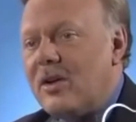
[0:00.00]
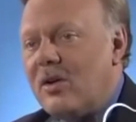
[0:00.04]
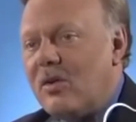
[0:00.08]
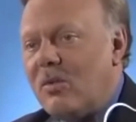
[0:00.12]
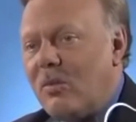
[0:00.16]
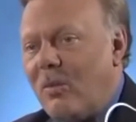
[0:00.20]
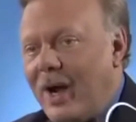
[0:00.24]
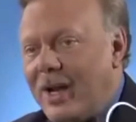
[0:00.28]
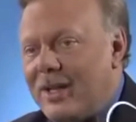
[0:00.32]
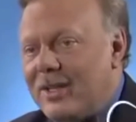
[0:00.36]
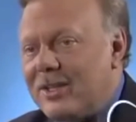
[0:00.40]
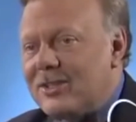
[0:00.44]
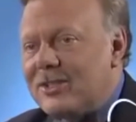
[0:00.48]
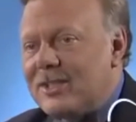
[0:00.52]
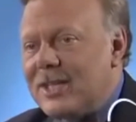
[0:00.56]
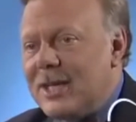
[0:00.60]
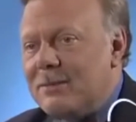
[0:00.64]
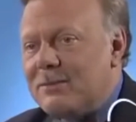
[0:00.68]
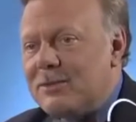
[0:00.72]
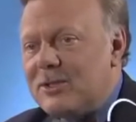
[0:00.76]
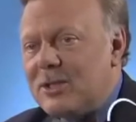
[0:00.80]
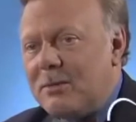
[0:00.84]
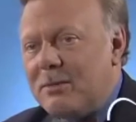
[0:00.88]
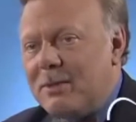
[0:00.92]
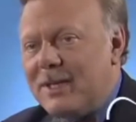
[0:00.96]
While this
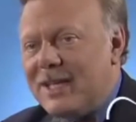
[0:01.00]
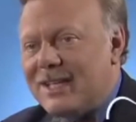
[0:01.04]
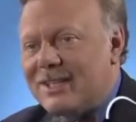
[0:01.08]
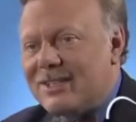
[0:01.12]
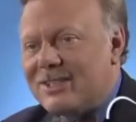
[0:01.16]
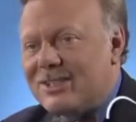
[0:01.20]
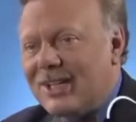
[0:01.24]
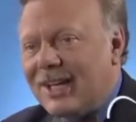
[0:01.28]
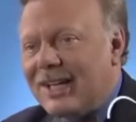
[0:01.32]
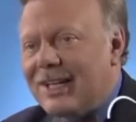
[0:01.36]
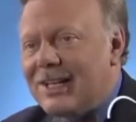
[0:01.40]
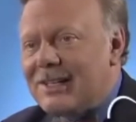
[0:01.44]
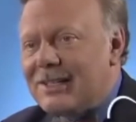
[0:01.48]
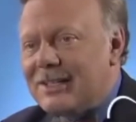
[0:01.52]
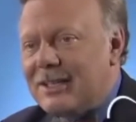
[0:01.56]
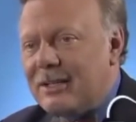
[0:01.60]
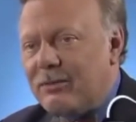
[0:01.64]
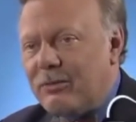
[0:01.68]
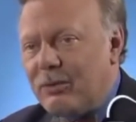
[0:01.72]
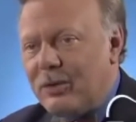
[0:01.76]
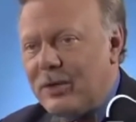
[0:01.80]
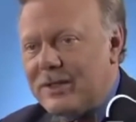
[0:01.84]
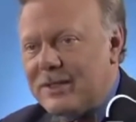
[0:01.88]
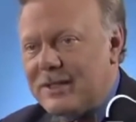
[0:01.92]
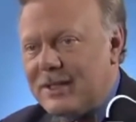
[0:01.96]
seems to be a subtle
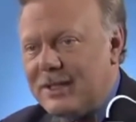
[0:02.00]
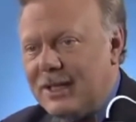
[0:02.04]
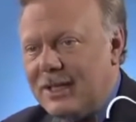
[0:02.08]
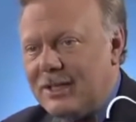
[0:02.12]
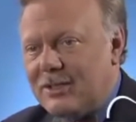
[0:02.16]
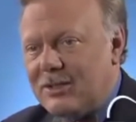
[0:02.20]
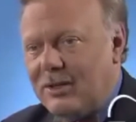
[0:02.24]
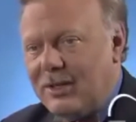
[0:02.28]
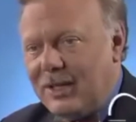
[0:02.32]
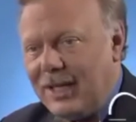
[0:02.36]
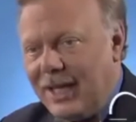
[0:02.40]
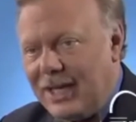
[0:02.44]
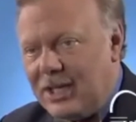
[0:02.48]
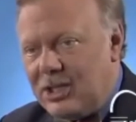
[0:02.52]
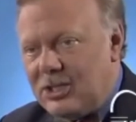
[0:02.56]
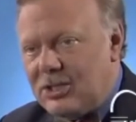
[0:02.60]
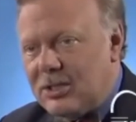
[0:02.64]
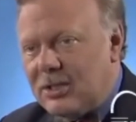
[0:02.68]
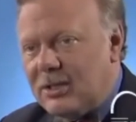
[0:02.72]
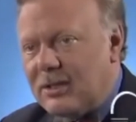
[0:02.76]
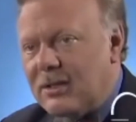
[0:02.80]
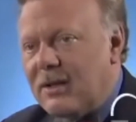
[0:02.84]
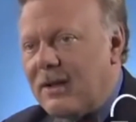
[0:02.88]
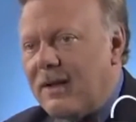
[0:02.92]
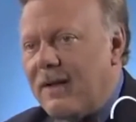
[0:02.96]
difference in
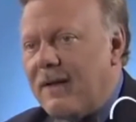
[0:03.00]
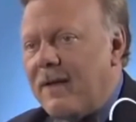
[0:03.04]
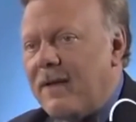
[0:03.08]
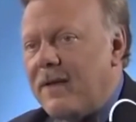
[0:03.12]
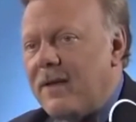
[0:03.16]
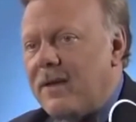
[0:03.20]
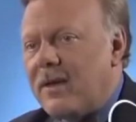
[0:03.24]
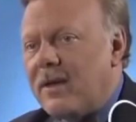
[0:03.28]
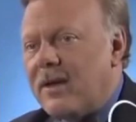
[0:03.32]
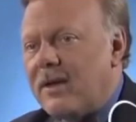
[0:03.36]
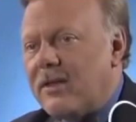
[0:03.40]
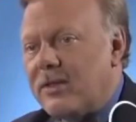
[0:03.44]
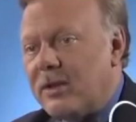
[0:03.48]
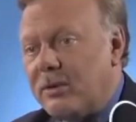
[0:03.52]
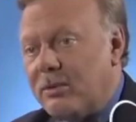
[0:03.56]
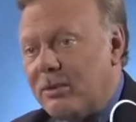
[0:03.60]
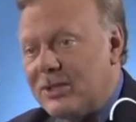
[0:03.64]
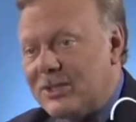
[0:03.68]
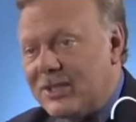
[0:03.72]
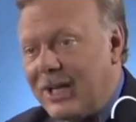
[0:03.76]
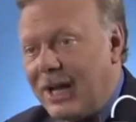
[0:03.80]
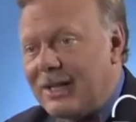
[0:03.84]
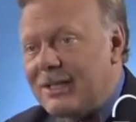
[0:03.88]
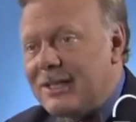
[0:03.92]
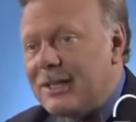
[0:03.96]
intonation, the
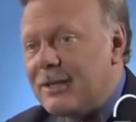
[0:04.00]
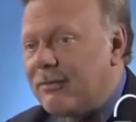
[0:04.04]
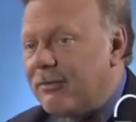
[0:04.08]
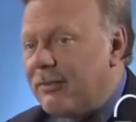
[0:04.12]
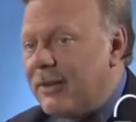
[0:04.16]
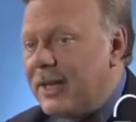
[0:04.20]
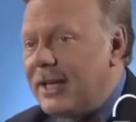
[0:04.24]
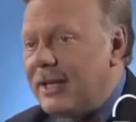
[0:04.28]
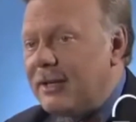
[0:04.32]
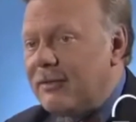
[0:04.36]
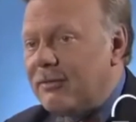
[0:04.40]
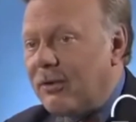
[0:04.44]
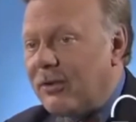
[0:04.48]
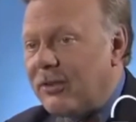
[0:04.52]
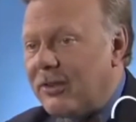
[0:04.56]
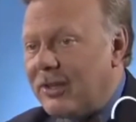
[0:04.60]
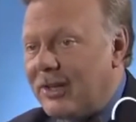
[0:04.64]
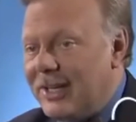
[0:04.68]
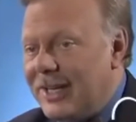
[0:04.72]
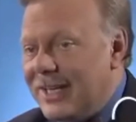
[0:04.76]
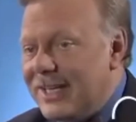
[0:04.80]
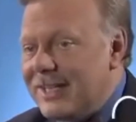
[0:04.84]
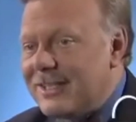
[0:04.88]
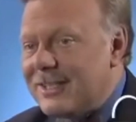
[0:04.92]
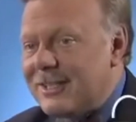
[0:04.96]
resulting feeling for the
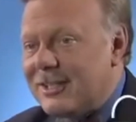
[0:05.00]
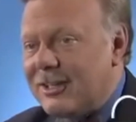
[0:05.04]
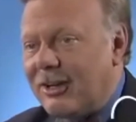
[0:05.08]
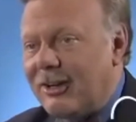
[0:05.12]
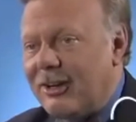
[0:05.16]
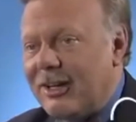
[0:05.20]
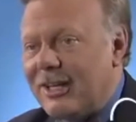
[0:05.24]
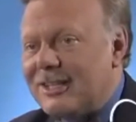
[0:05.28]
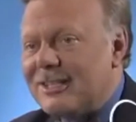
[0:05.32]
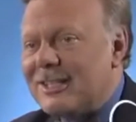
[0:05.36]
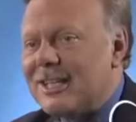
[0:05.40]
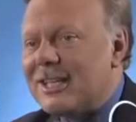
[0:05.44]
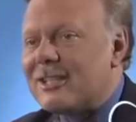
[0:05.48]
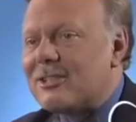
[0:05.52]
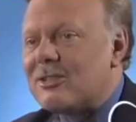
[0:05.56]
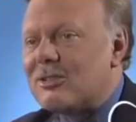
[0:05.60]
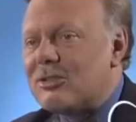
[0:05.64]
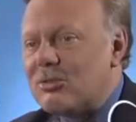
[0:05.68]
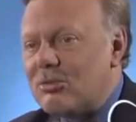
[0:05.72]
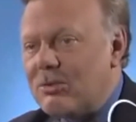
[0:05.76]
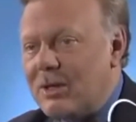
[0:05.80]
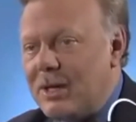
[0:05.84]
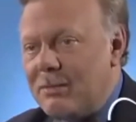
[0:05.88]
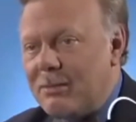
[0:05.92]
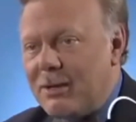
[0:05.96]
listener is
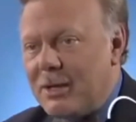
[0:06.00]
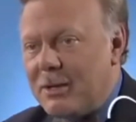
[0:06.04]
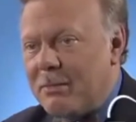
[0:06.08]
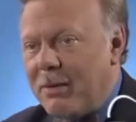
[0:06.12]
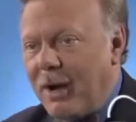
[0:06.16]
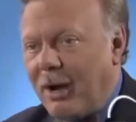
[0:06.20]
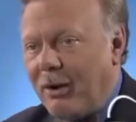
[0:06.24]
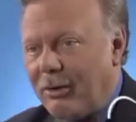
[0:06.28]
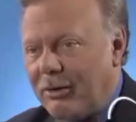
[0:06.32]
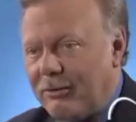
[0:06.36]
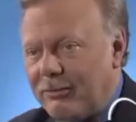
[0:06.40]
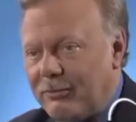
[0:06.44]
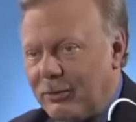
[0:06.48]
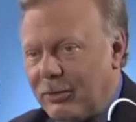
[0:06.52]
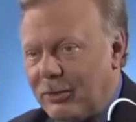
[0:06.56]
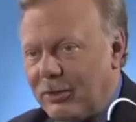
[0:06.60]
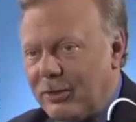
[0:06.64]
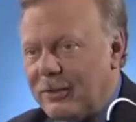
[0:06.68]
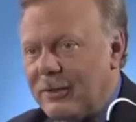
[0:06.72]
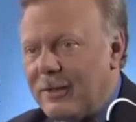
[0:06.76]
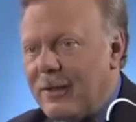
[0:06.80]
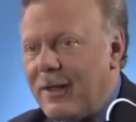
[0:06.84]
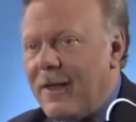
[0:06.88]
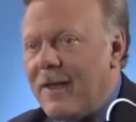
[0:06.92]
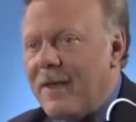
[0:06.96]
extremely powerful.
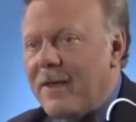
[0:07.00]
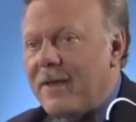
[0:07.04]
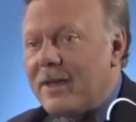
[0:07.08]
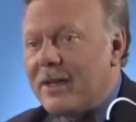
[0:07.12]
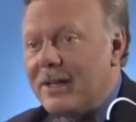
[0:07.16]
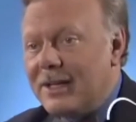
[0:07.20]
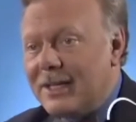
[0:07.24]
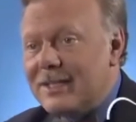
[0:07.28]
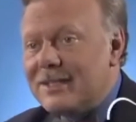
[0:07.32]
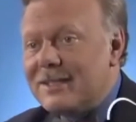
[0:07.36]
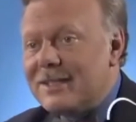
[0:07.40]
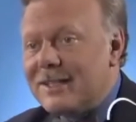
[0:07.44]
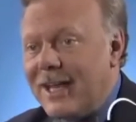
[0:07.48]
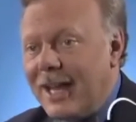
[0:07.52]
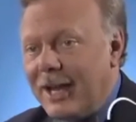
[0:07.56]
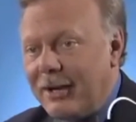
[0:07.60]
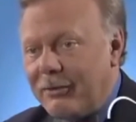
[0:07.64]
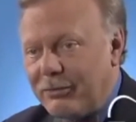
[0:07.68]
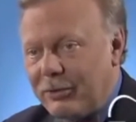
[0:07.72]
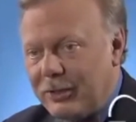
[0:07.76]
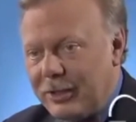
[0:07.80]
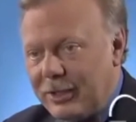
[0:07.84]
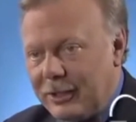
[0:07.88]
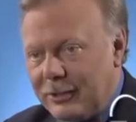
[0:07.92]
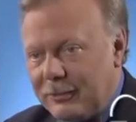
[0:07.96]
Listen
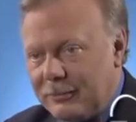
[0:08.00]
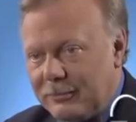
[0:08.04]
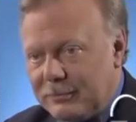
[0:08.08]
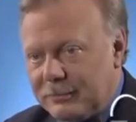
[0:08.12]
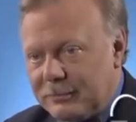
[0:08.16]
carefully.